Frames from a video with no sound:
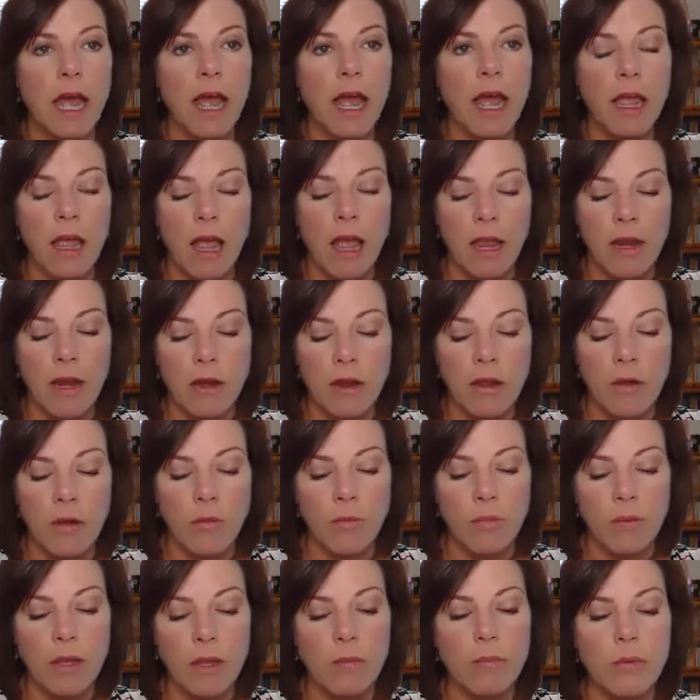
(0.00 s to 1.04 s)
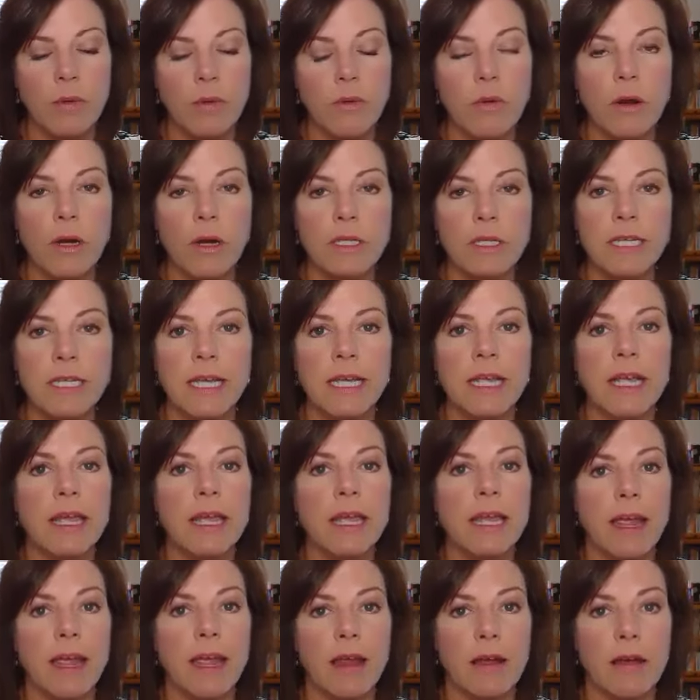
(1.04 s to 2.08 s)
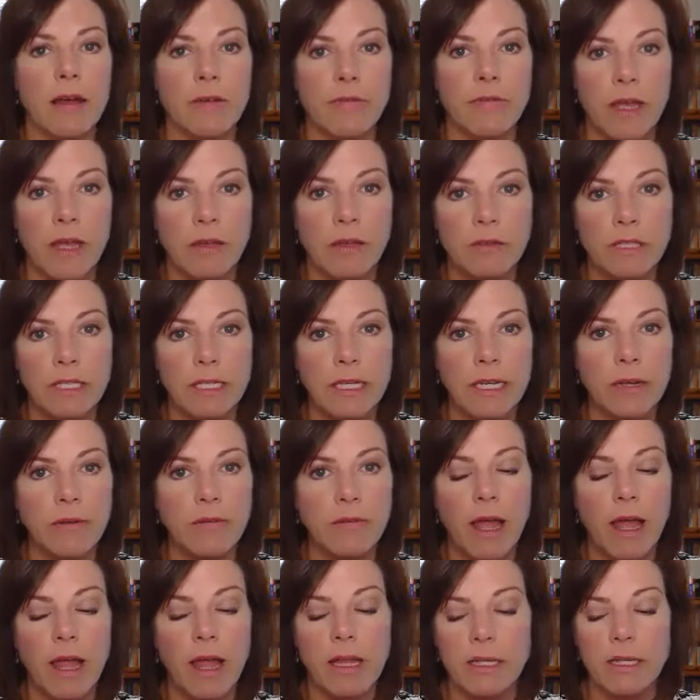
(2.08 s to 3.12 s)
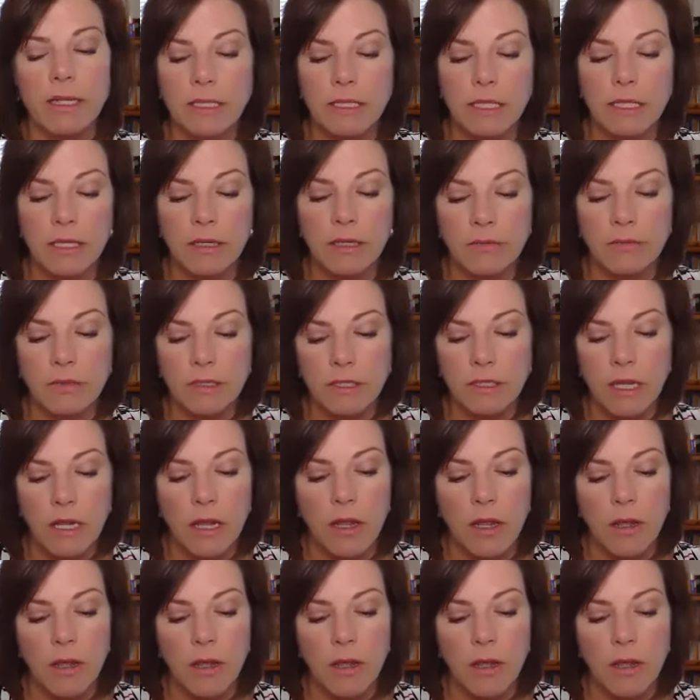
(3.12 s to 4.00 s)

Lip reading: I know people are taking care of elderly relatives,